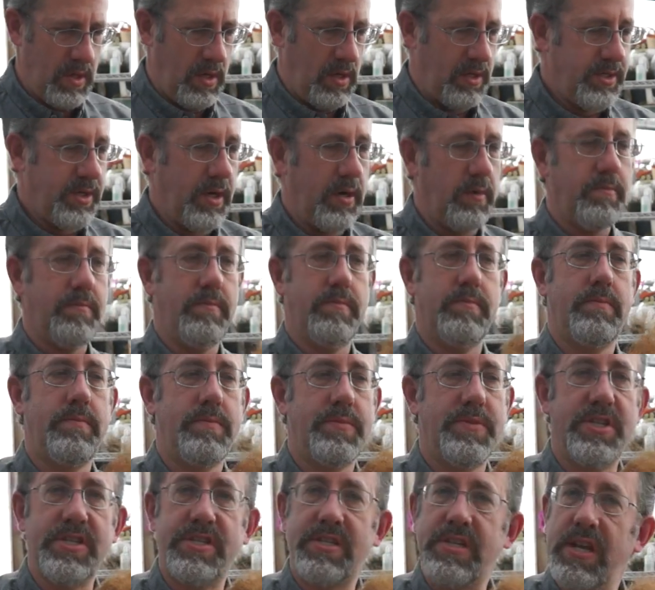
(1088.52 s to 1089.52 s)
So
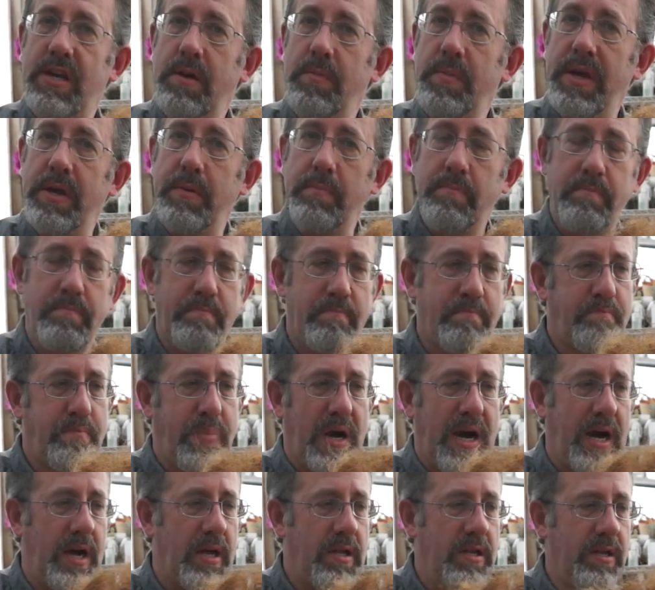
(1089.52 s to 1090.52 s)
just take a big
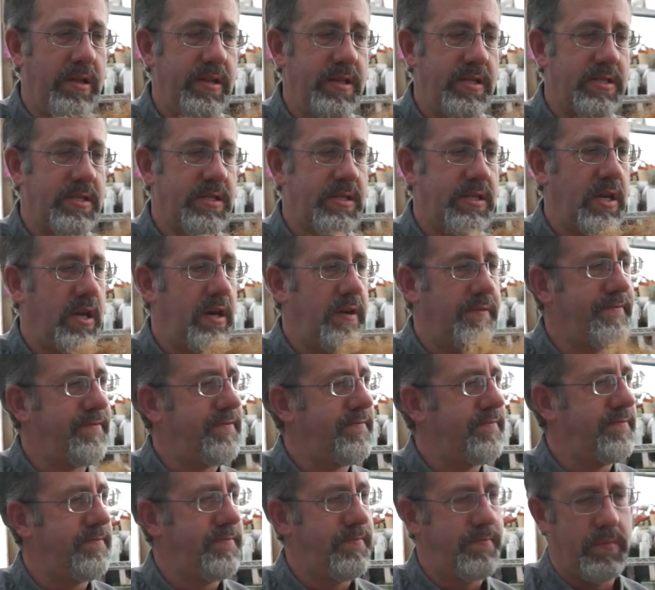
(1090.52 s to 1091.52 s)
pile of this stuff.